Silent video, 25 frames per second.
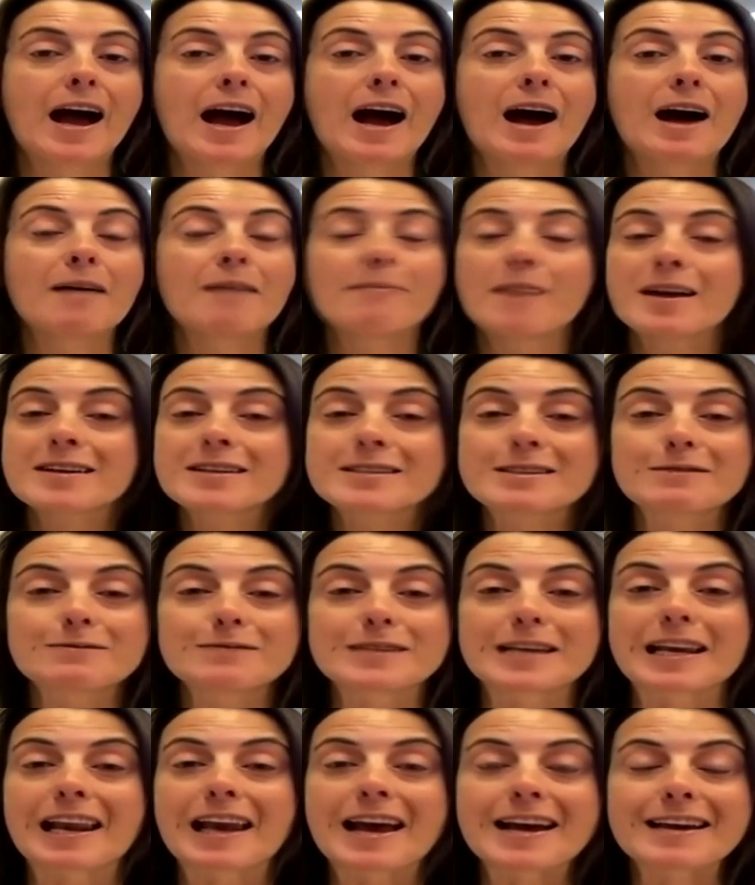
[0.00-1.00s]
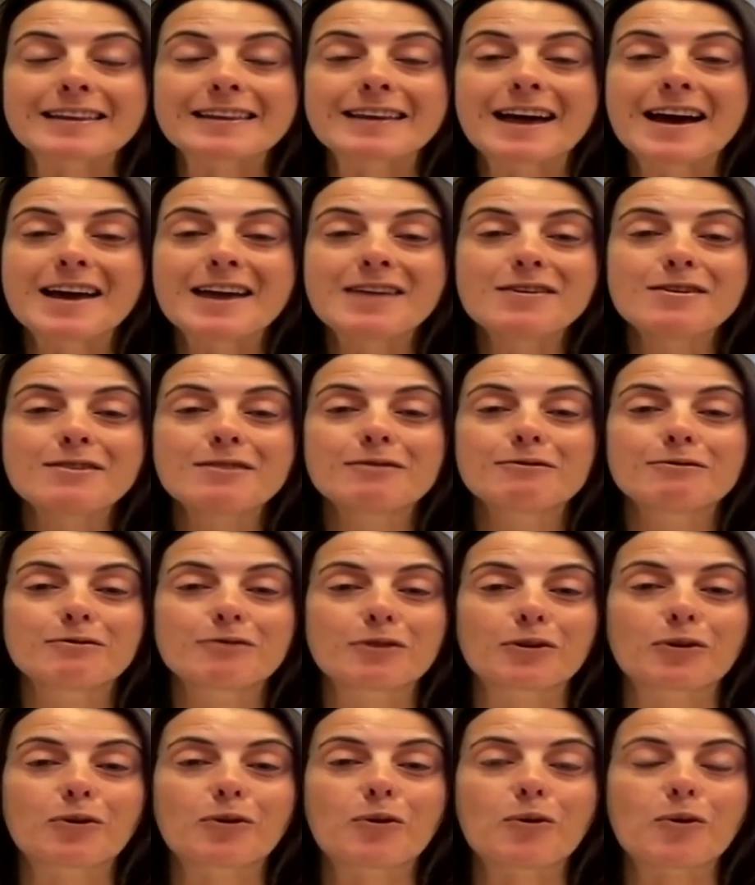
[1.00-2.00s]
A massive delay then for
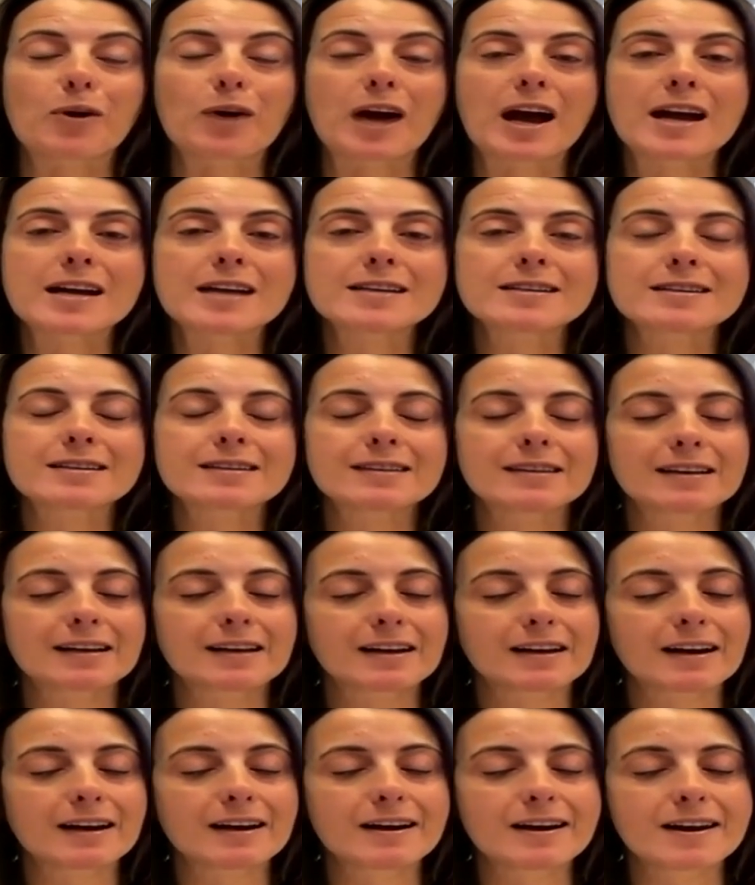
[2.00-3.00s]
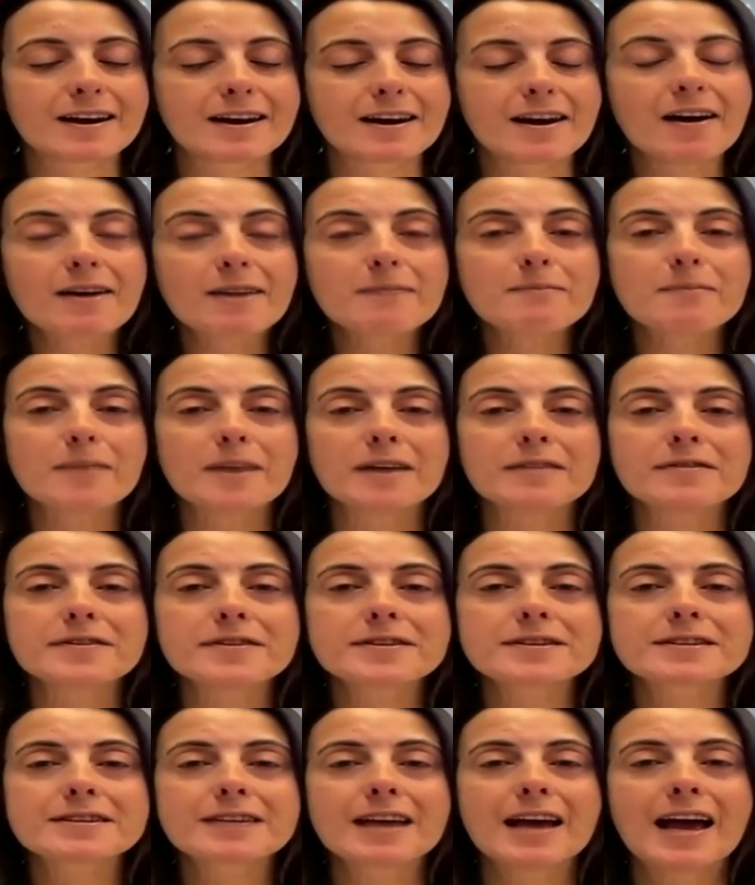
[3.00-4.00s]
the court case, I think 9
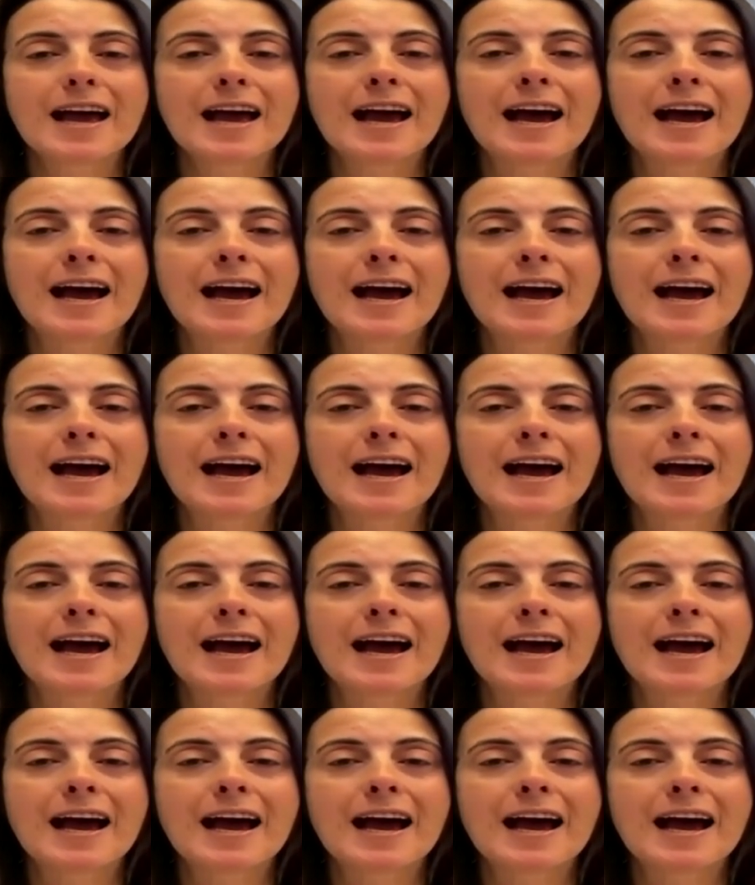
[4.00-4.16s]
months.